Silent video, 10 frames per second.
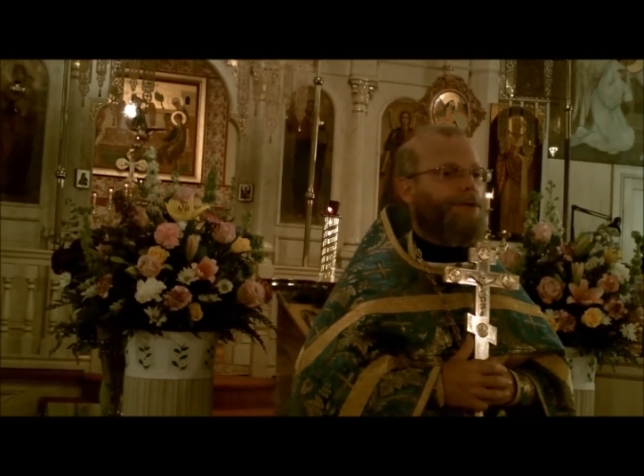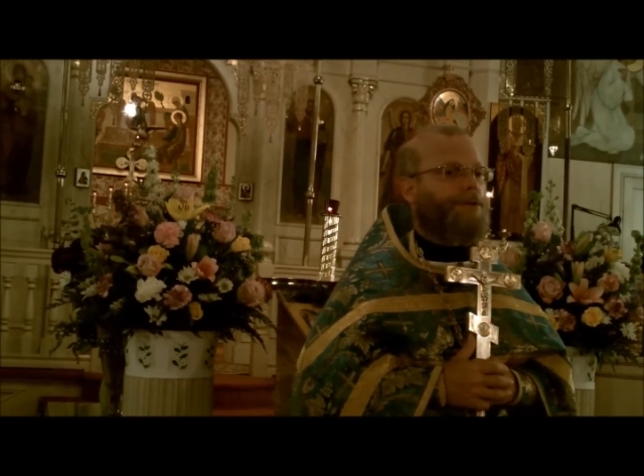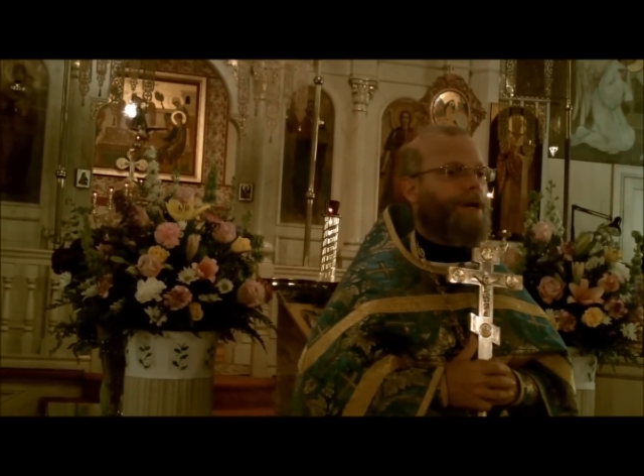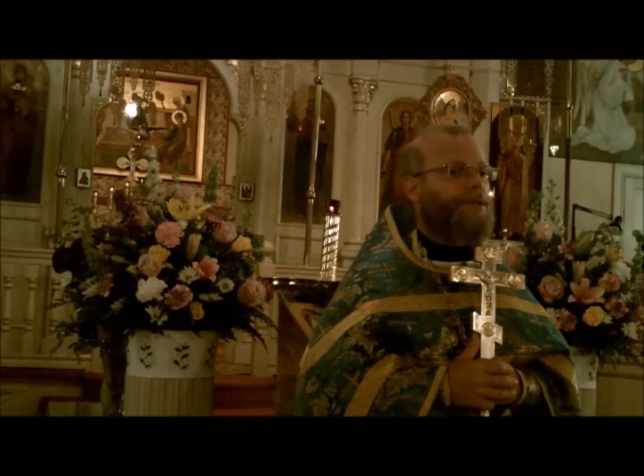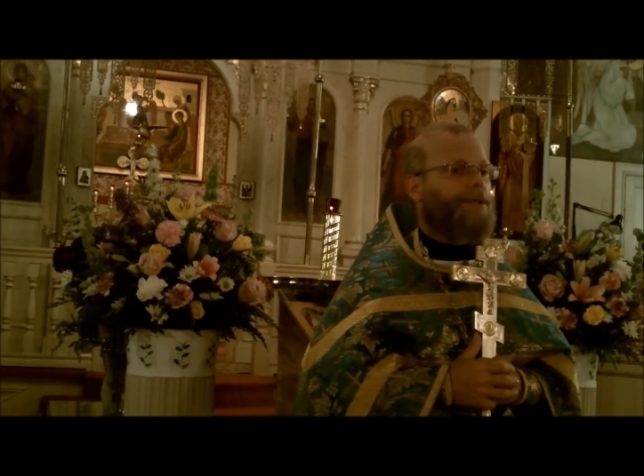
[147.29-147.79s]

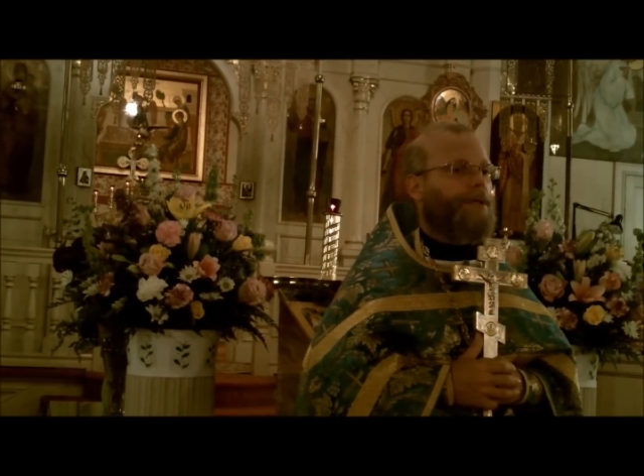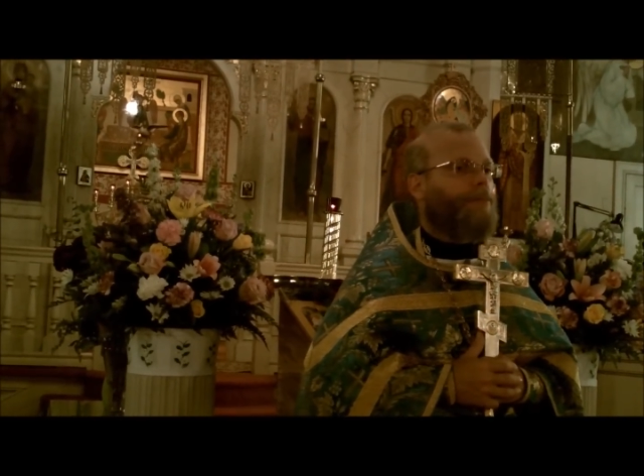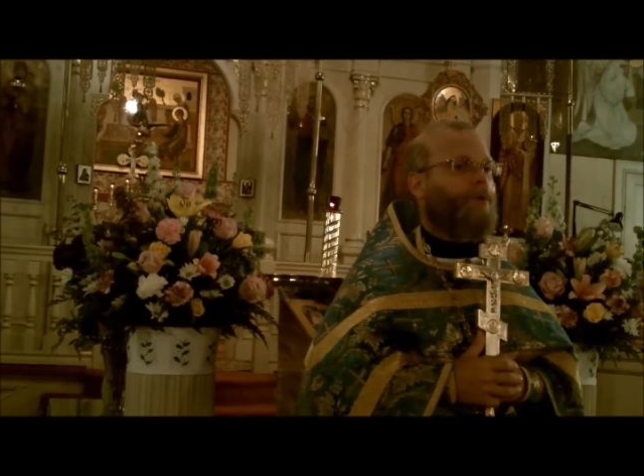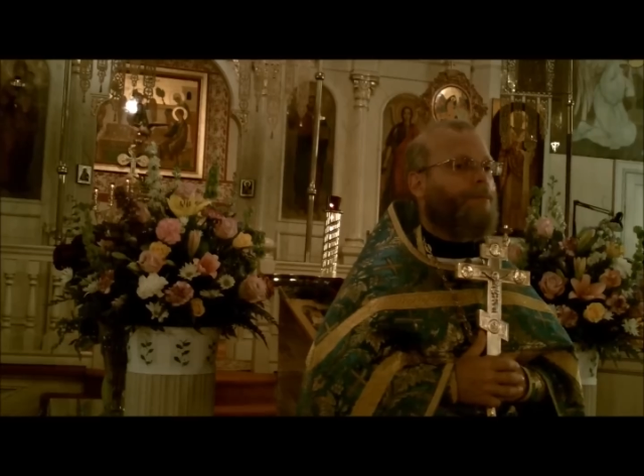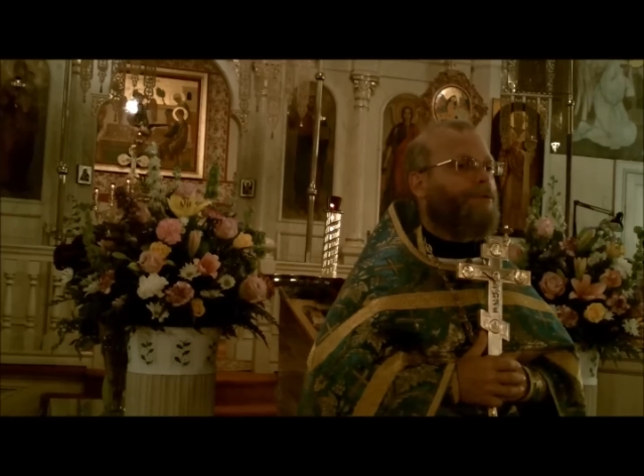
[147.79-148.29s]
Christ, in
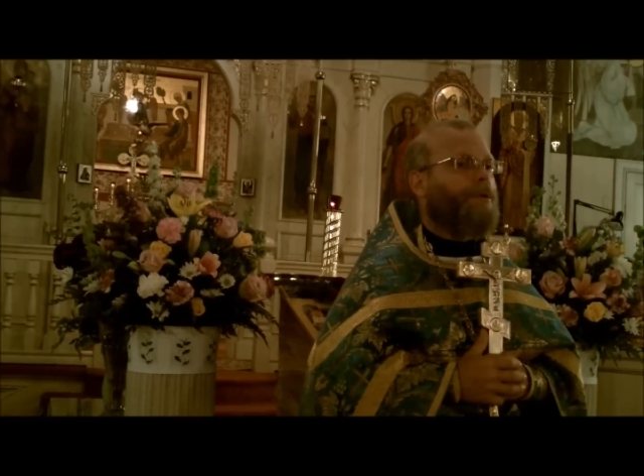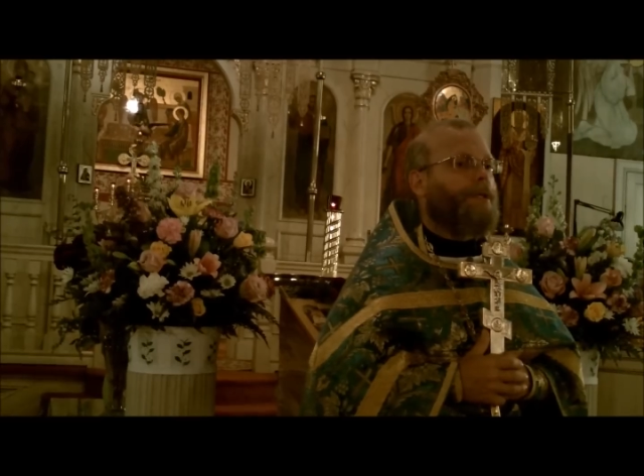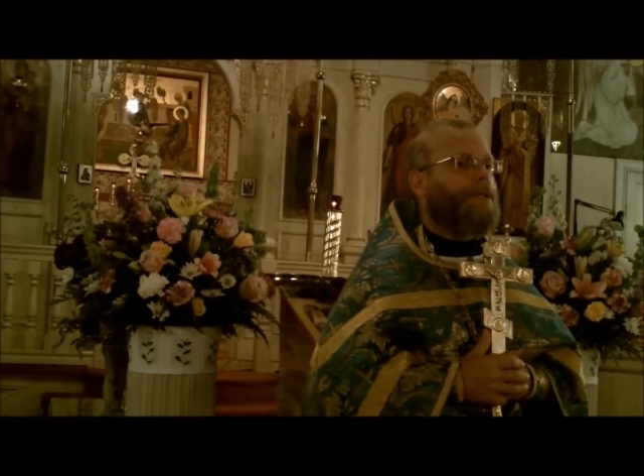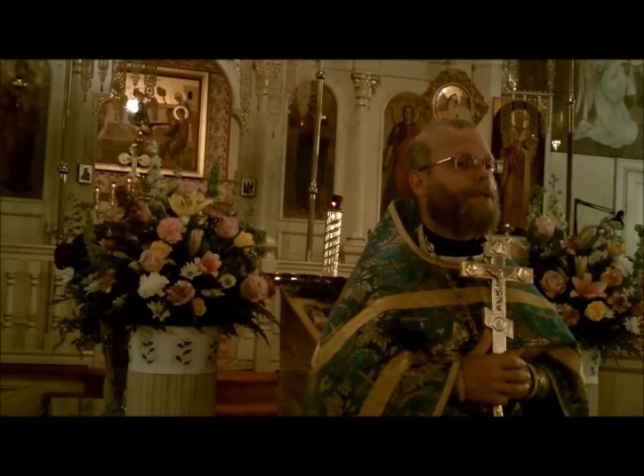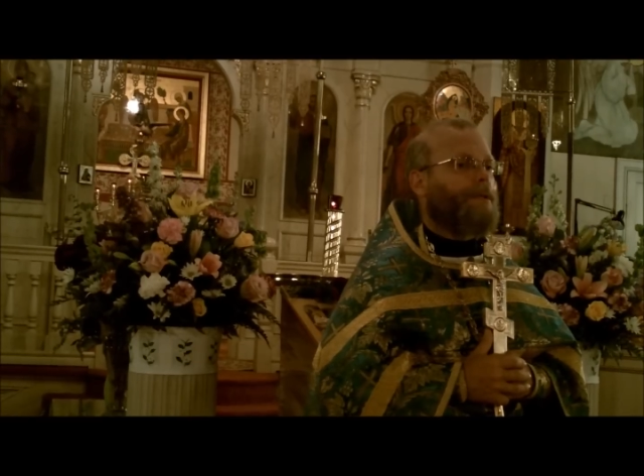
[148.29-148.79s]
more
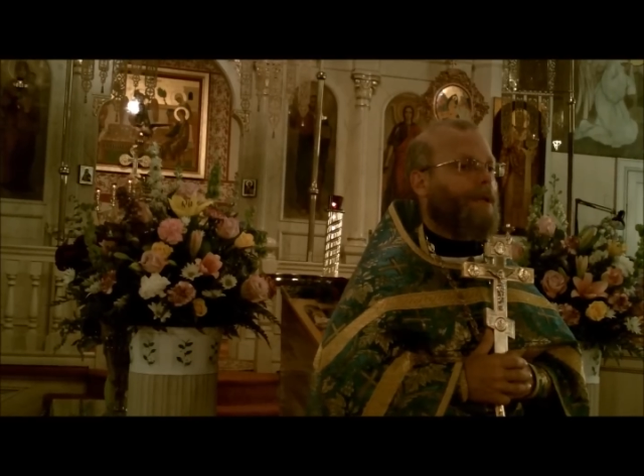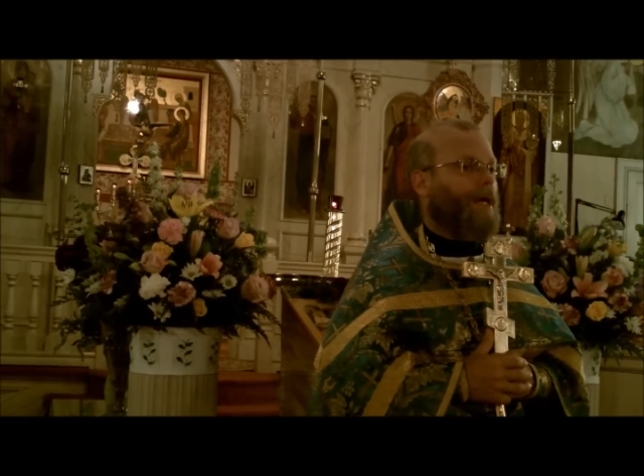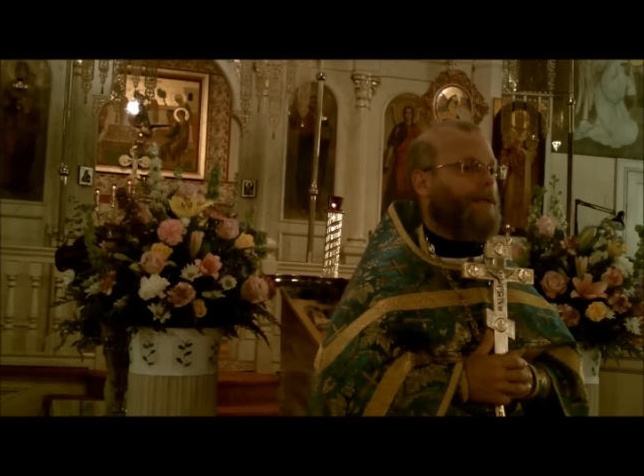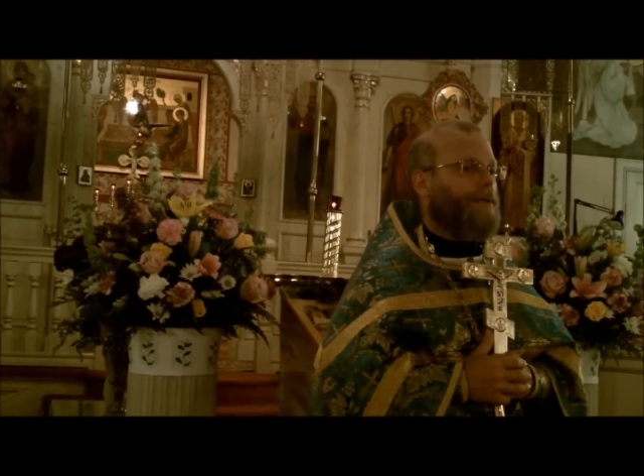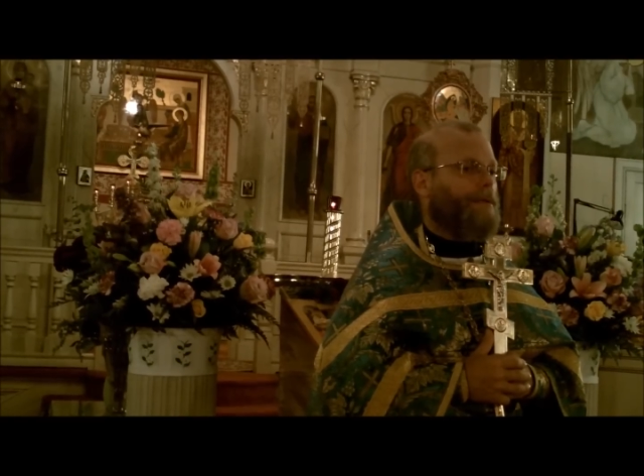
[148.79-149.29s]
brilliant
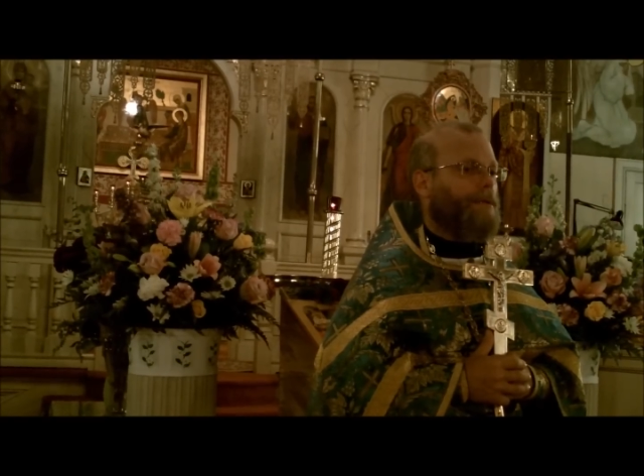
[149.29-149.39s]
light,